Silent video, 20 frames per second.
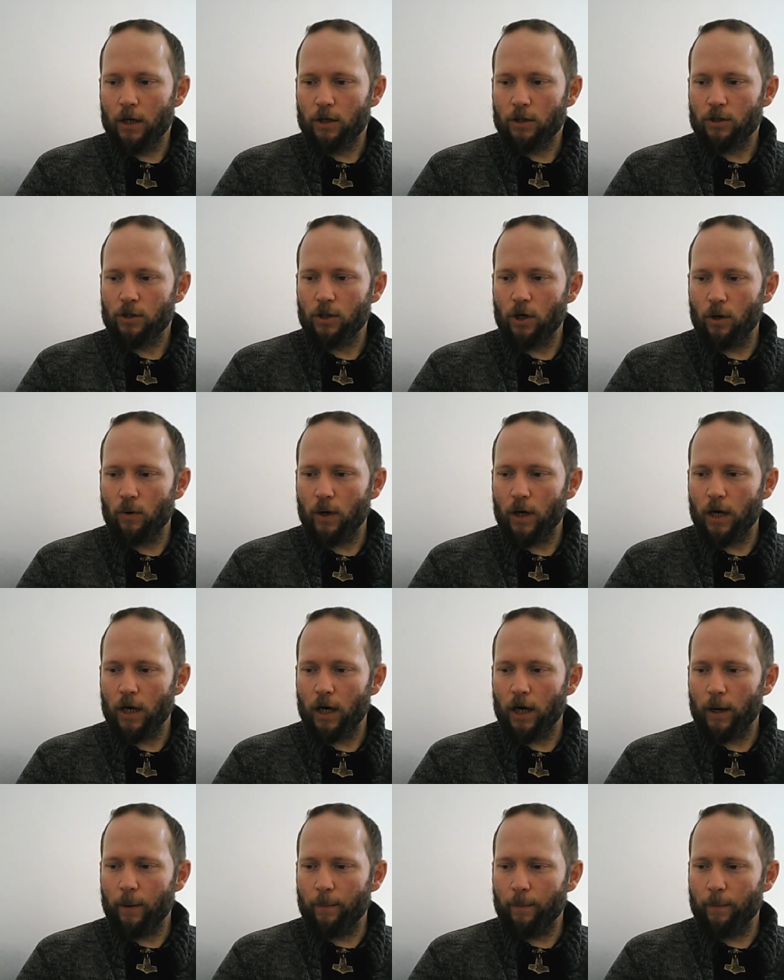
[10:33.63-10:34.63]
So
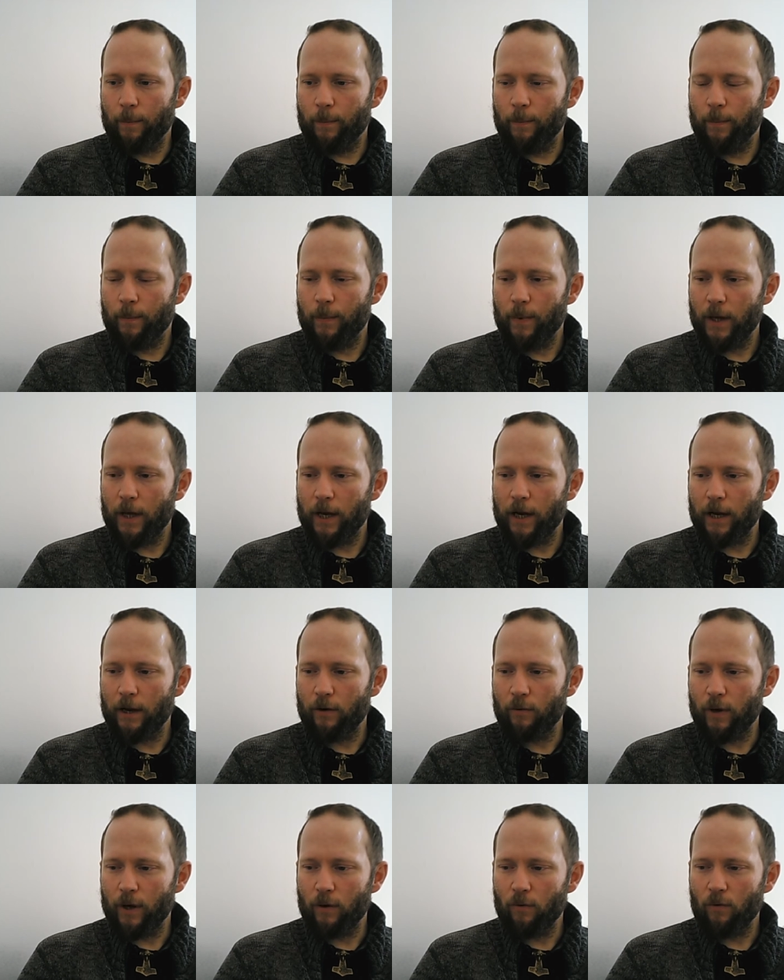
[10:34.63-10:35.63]
um, at any
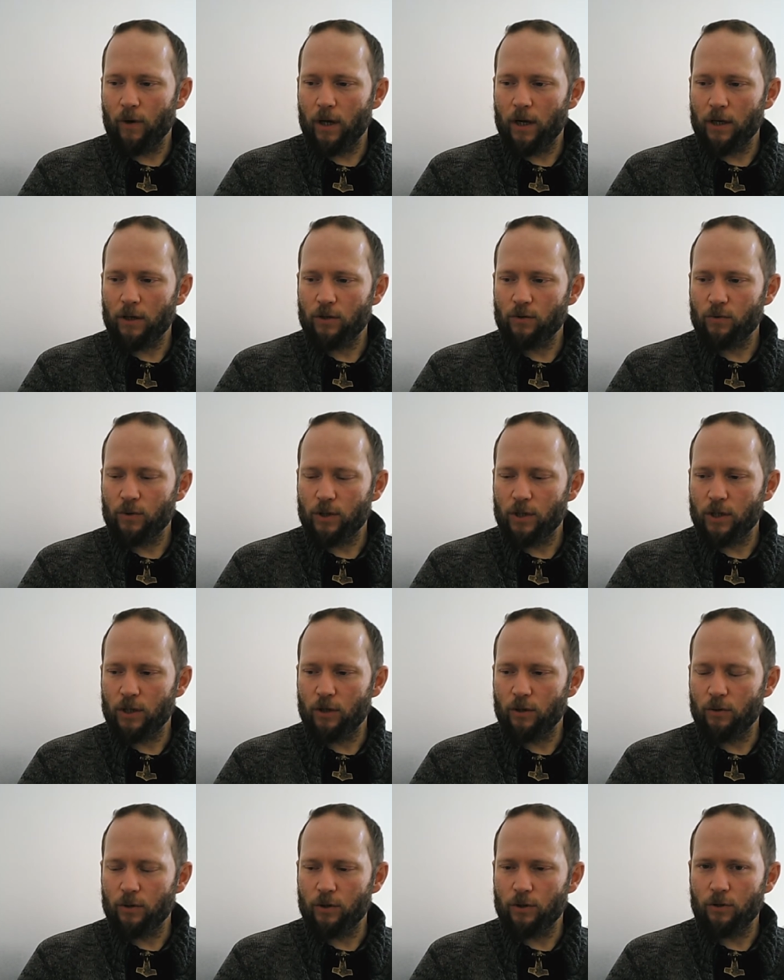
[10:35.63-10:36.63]
rate, what else was it
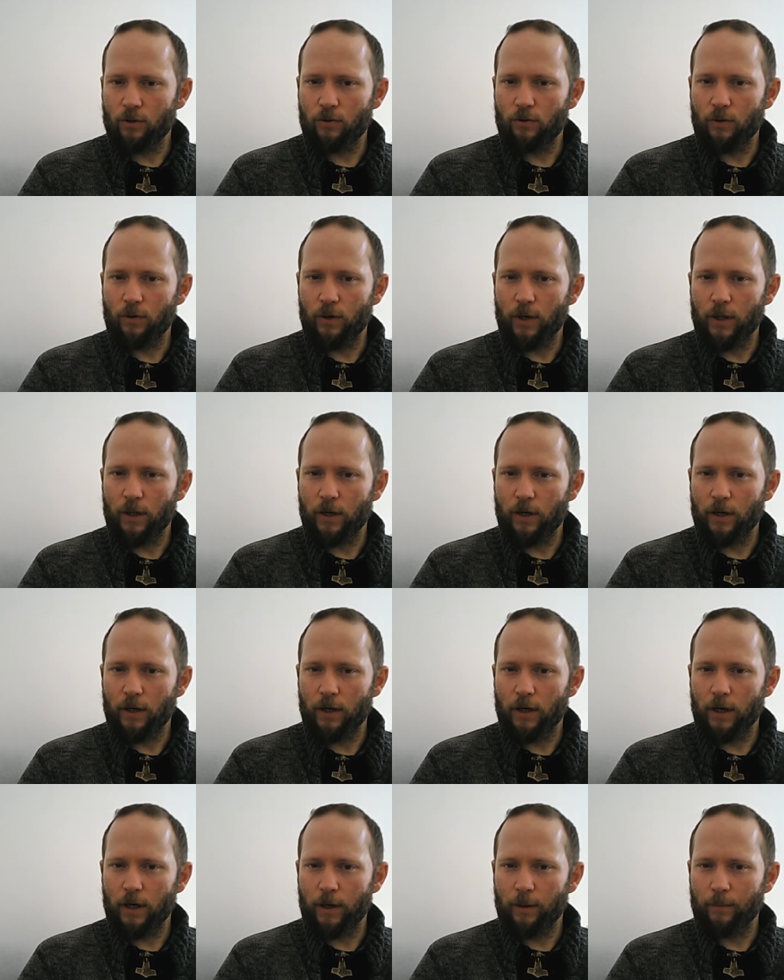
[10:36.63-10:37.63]
going to throw in there?
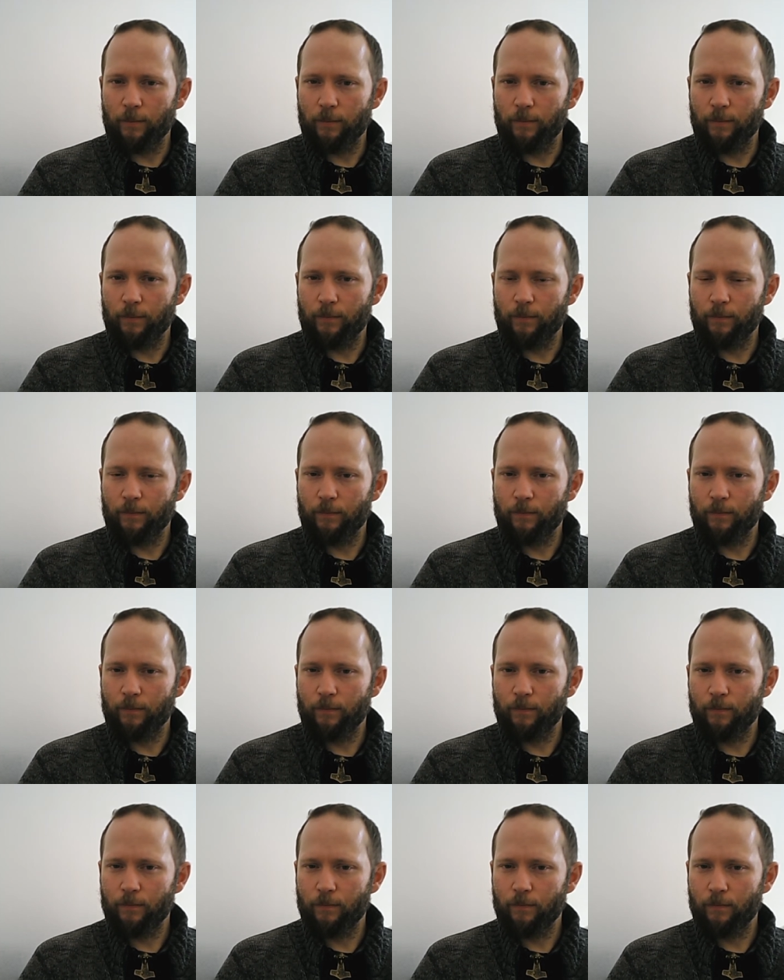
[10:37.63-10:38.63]
Um,
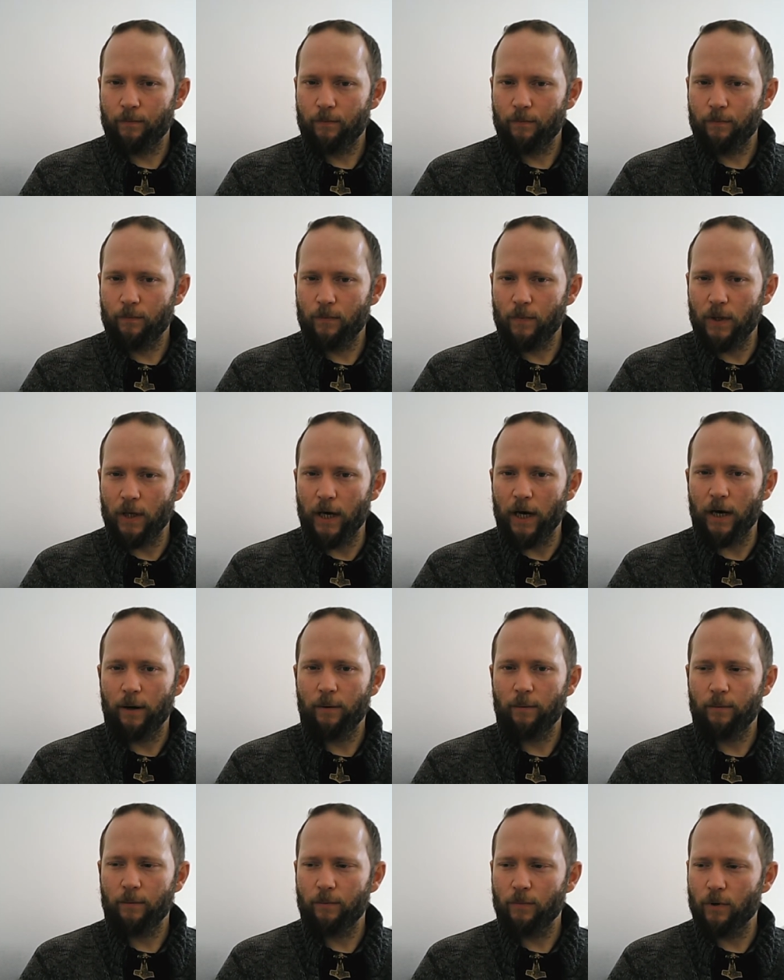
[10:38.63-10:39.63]
yeah,
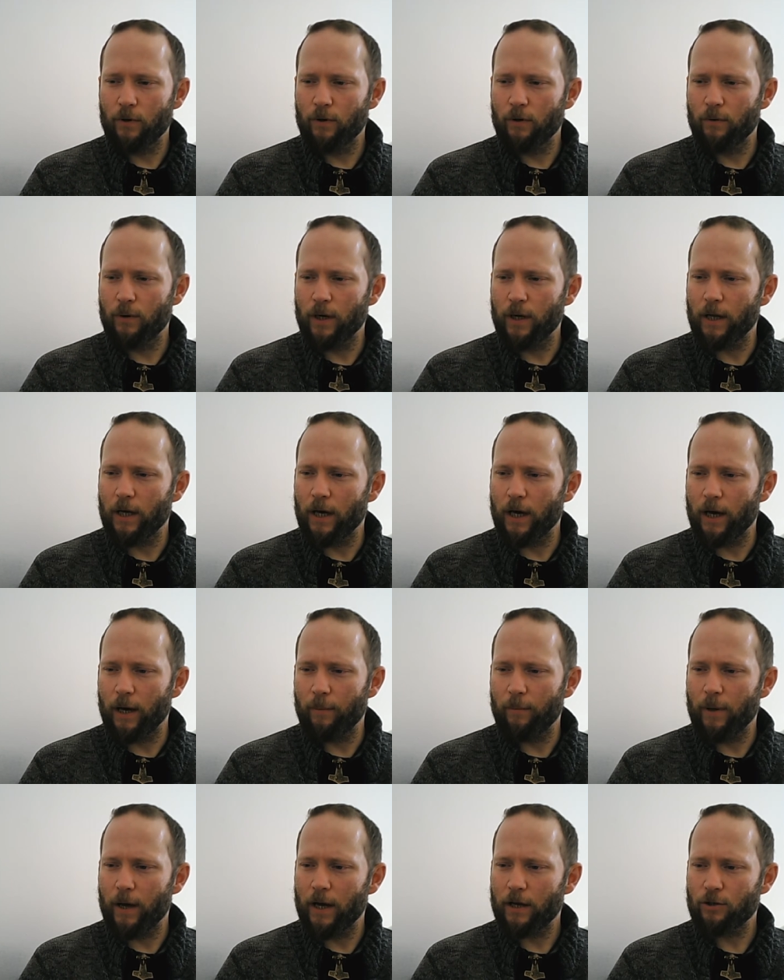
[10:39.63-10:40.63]
you know what?
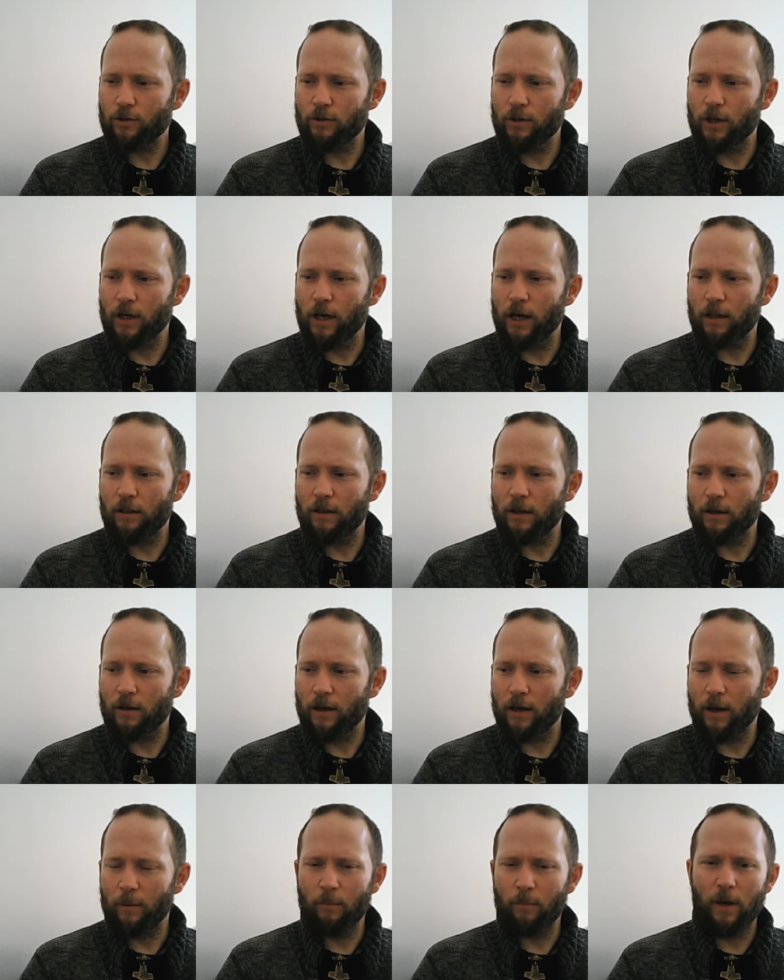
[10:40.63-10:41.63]
Uh, actually, I
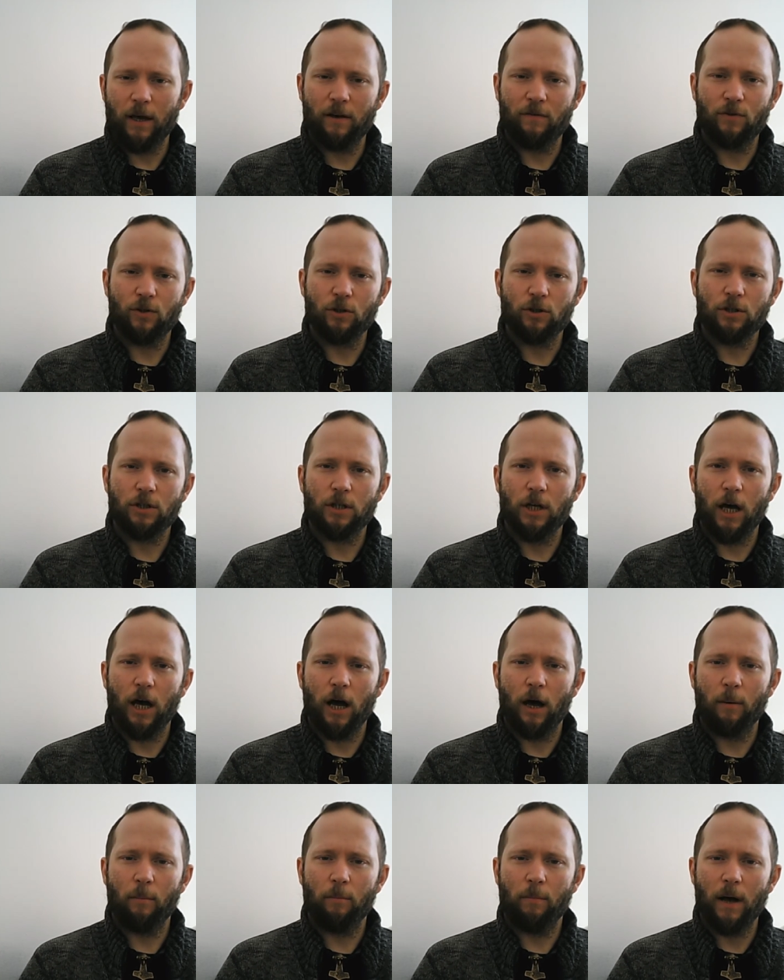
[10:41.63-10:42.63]
think I may have just
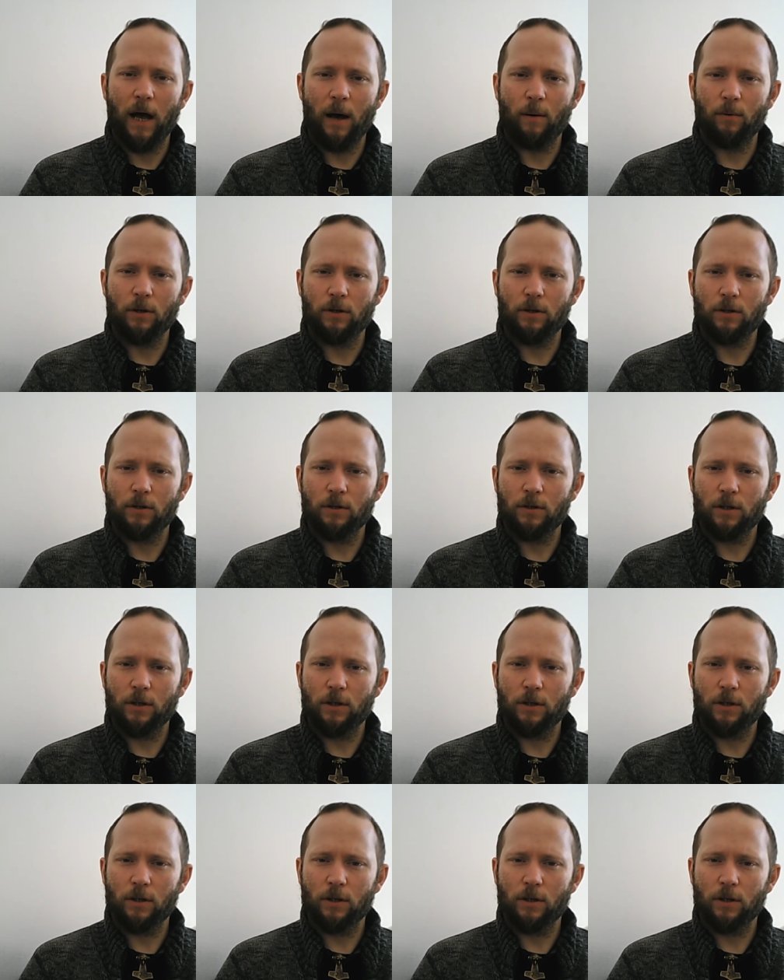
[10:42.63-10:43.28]
uh, babbled